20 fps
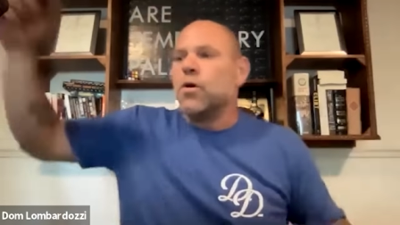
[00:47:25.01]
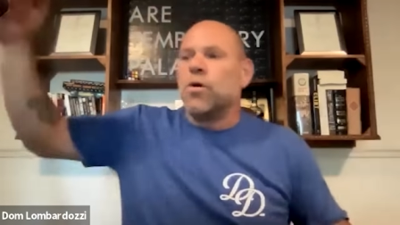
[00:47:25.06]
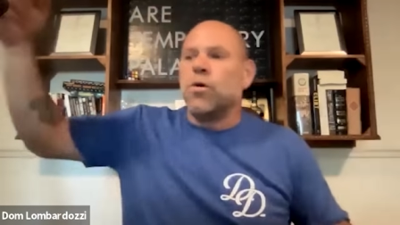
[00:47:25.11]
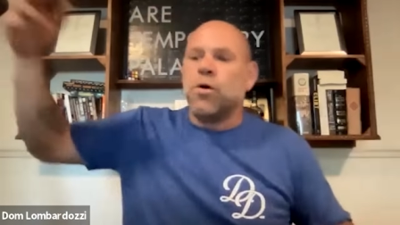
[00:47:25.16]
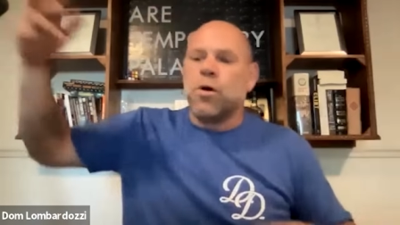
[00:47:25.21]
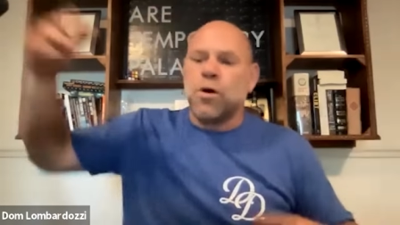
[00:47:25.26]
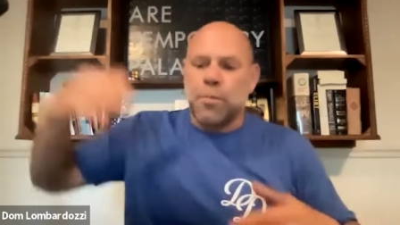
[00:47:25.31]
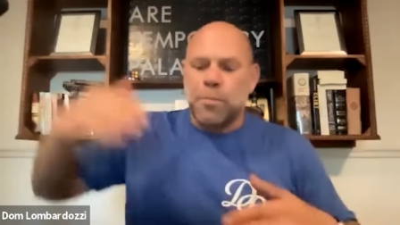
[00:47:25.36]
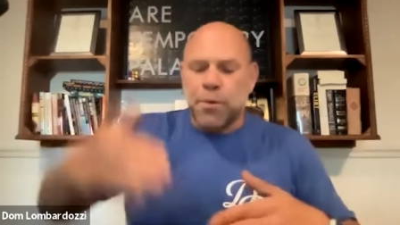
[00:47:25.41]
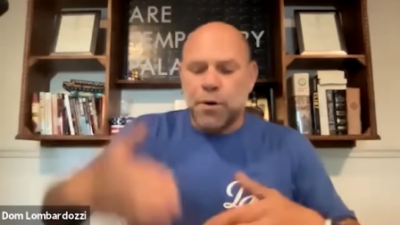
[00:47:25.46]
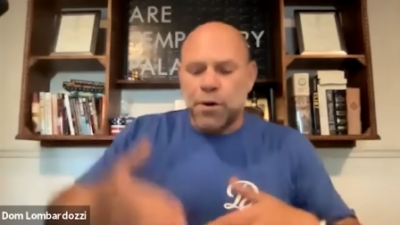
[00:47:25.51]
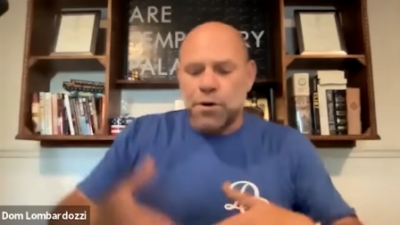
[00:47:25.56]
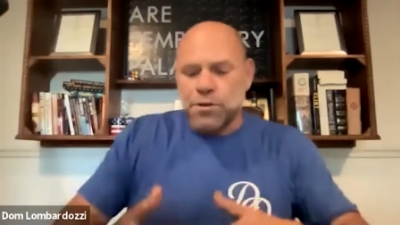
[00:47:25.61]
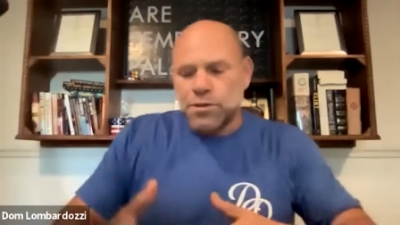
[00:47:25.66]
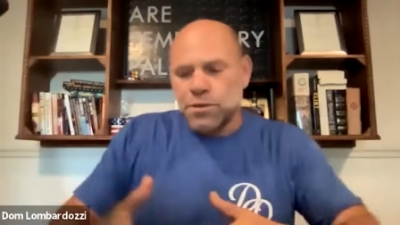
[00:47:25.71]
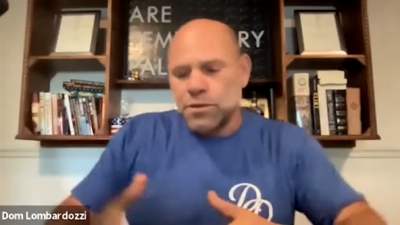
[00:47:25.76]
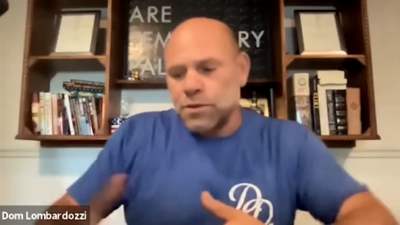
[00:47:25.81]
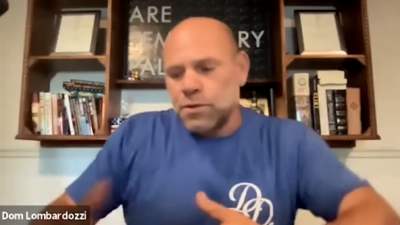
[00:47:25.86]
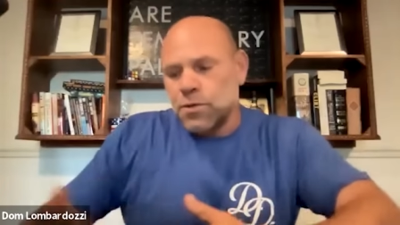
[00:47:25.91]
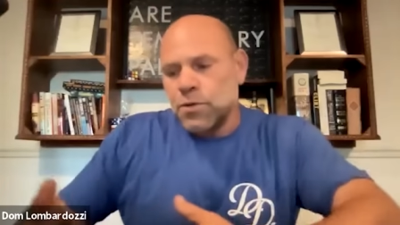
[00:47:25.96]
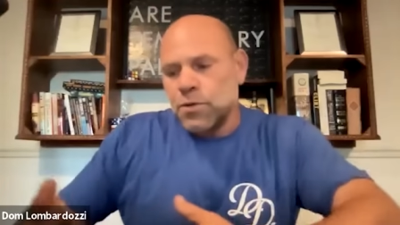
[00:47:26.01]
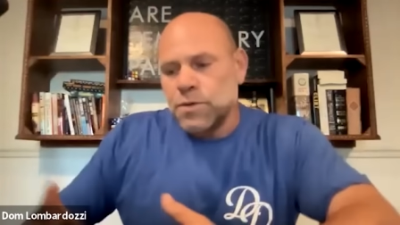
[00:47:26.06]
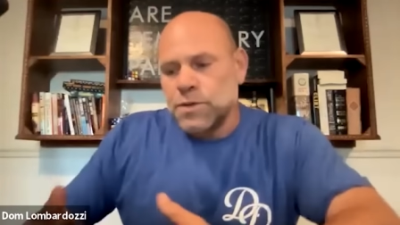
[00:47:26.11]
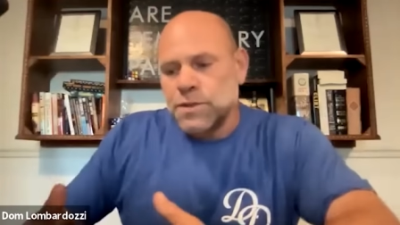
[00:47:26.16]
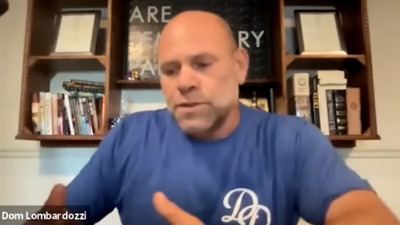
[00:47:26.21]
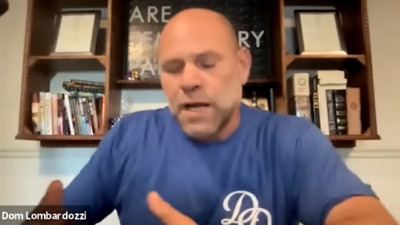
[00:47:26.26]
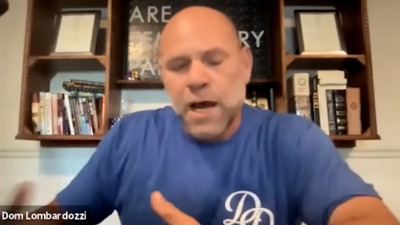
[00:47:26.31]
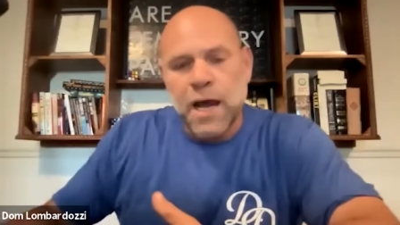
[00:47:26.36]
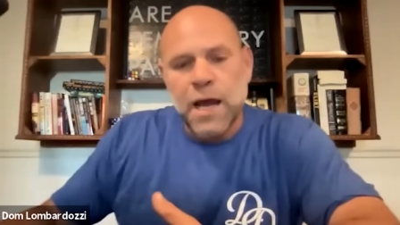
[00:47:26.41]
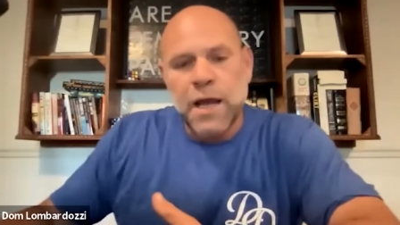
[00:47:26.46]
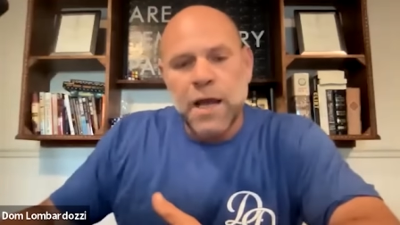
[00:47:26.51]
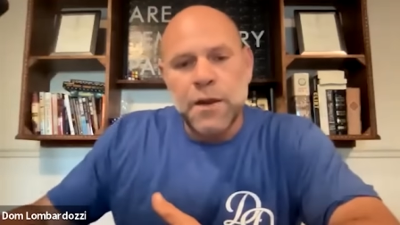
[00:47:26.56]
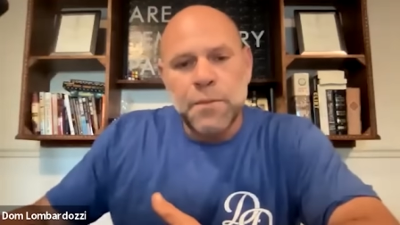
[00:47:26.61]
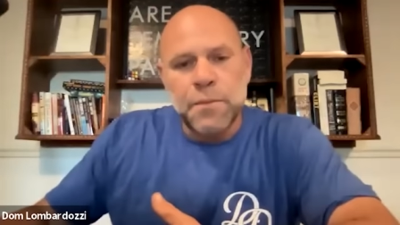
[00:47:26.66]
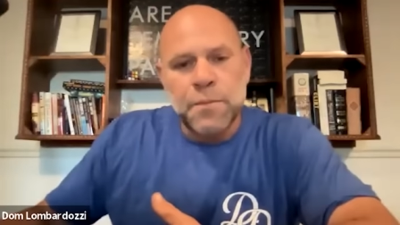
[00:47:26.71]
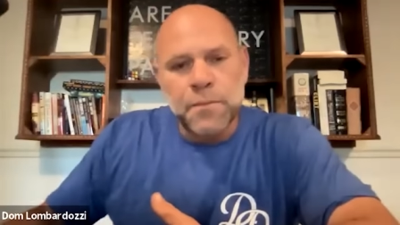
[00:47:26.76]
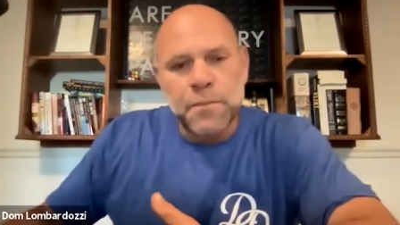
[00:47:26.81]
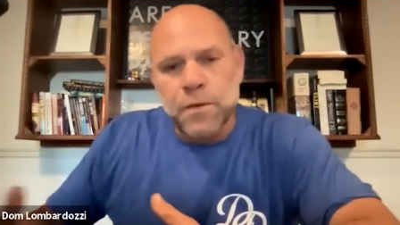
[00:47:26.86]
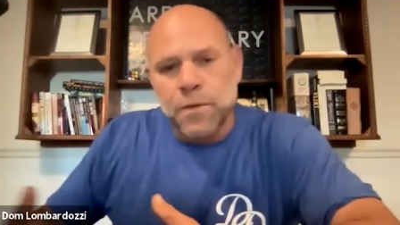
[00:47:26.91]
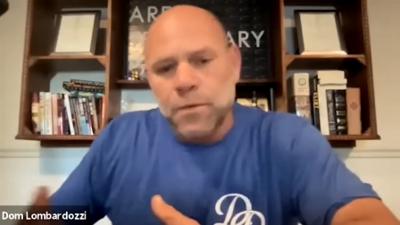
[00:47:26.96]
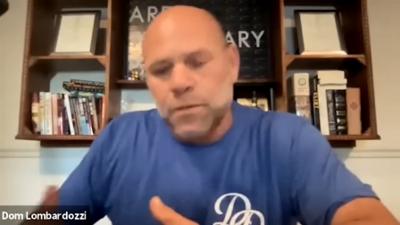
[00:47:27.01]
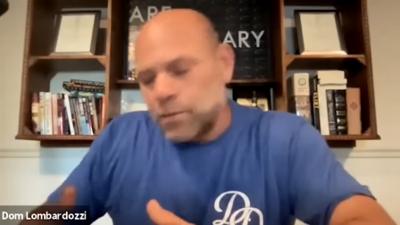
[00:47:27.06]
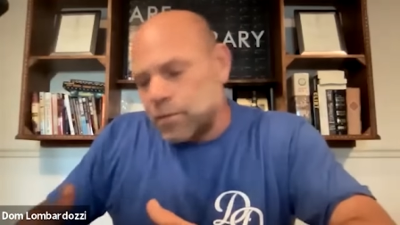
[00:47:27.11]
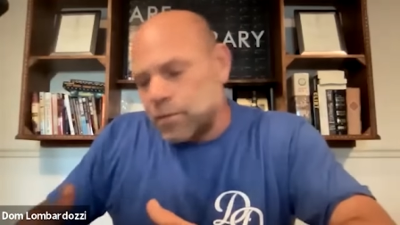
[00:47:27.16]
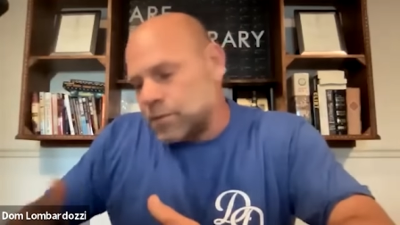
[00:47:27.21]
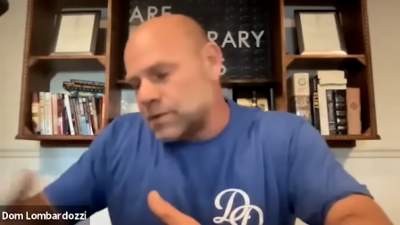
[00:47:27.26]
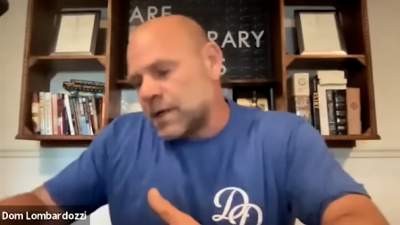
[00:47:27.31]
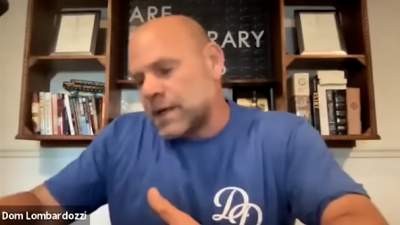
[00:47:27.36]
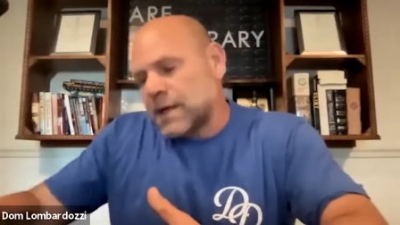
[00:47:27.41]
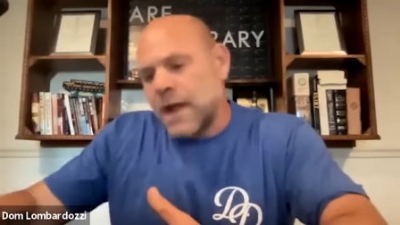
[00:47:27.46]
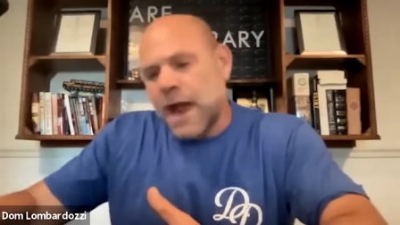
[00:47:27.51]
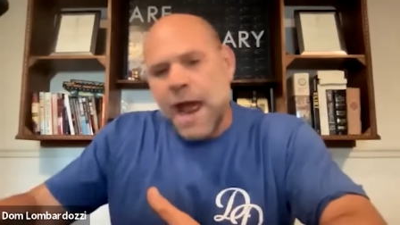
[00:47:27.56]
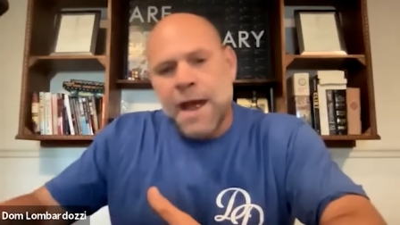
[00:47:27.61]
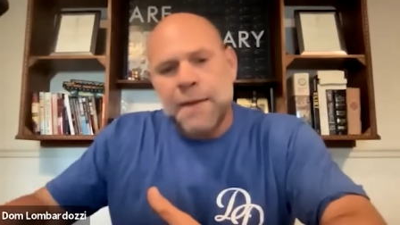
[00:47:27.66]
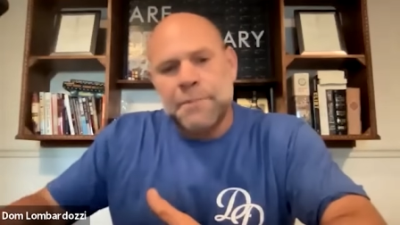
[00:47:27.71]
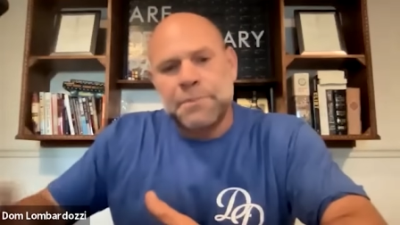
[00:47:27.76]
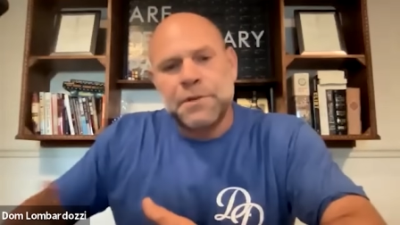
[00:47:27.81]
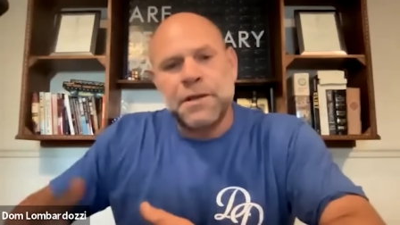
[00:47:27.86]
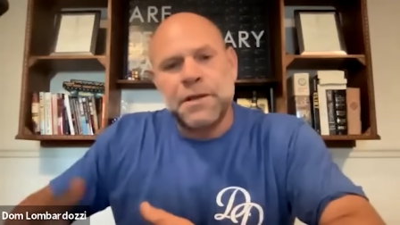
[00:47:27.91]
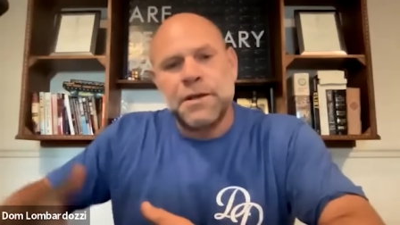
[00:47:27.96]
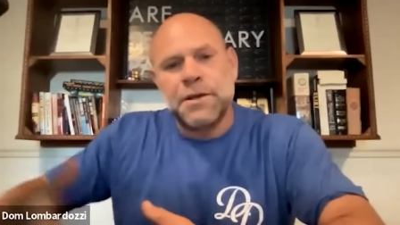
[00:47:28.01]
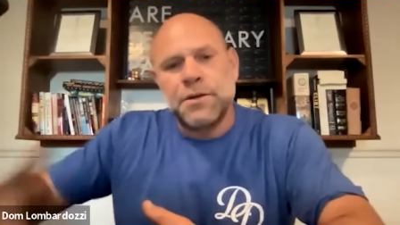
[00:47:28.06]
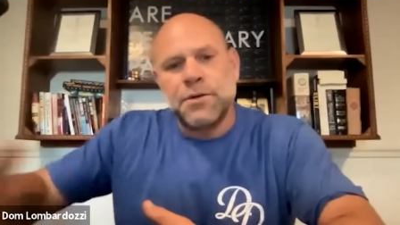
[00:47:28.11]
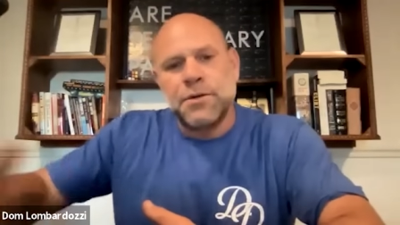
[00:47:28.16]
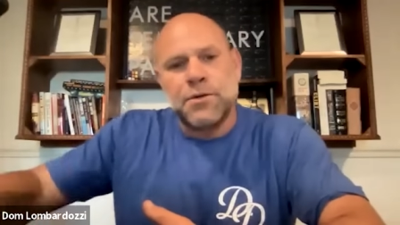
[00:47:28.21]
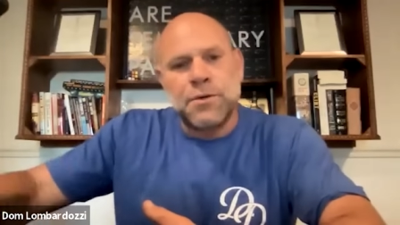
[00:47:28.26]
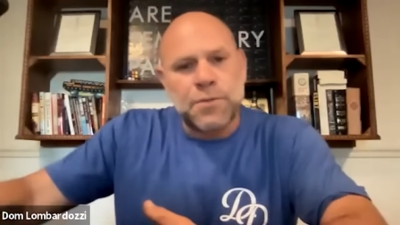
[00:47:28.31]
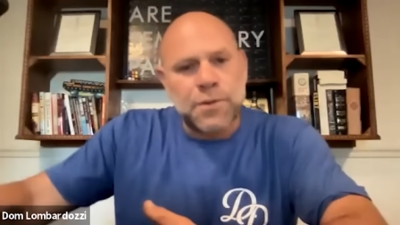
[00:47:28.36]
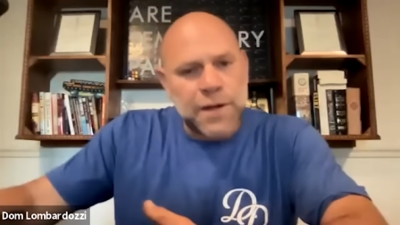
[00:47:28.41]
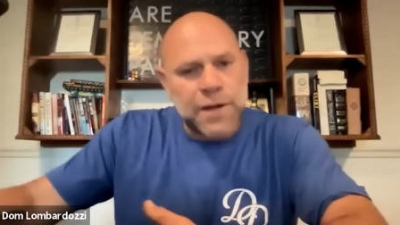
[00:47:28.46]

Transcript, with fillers: or a person who was a higher, who was a captain or